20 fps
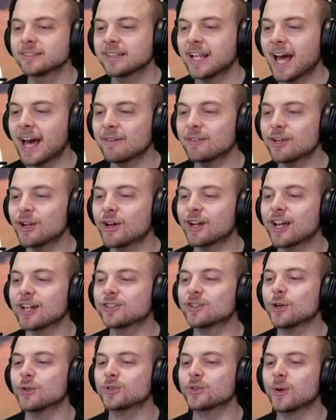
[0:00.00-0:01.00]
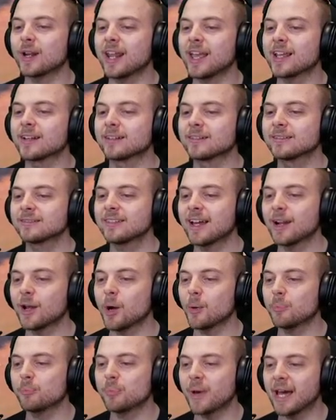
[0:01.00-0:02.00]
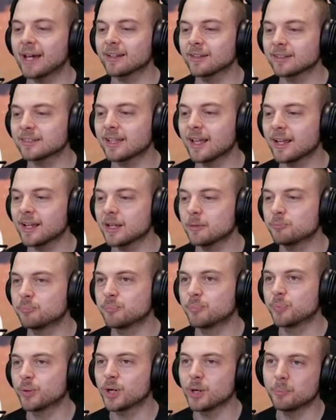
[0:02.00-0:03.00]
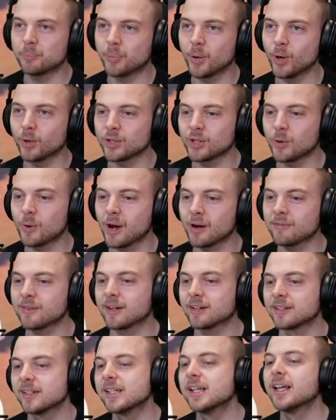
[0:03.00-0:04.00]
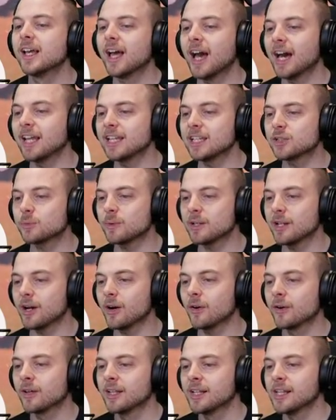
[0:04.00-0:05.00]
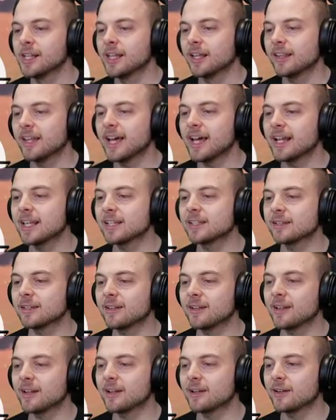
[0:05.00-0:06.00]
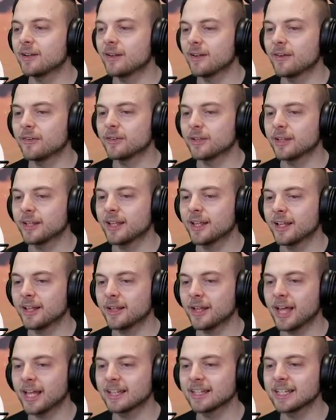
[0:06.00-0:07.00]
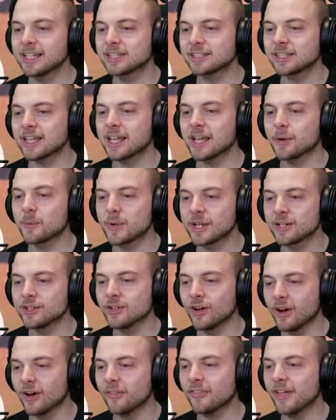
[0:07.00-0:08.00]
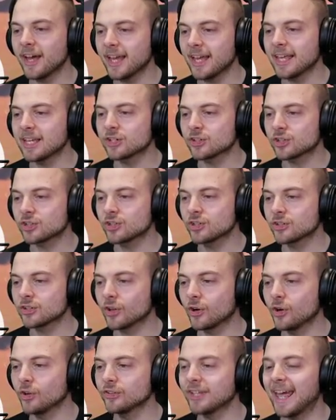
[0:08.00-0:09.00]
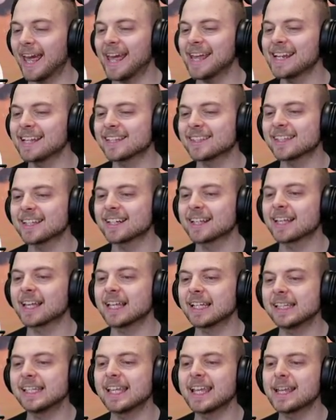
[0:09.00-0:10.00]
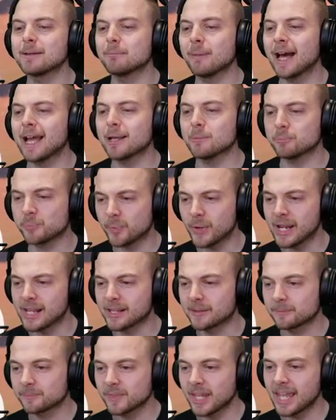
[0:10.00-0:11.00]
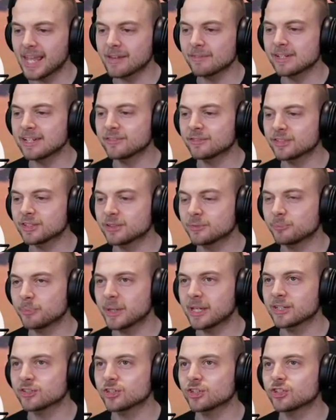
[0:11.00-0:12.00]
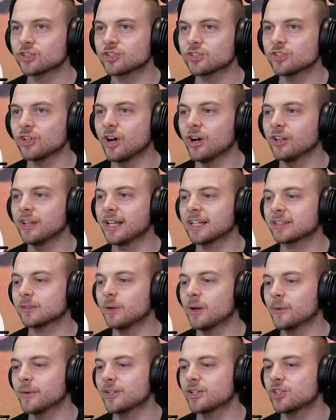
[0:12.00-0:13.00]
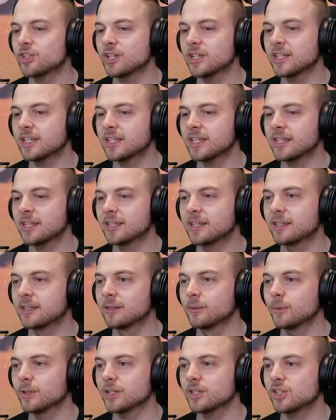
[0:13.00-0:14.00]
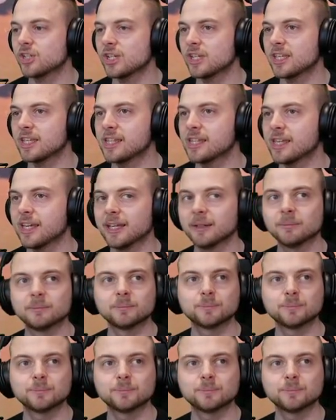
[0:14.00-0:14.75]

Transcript: Have a look at you, Squiddy! That old bag looks like it could pull you over. At least we know that is it. Uh, at least we know that it should hold anything Lee might bring, even if it's as big as a Snorlax. Wow, what a cheeky, what a cheeky git.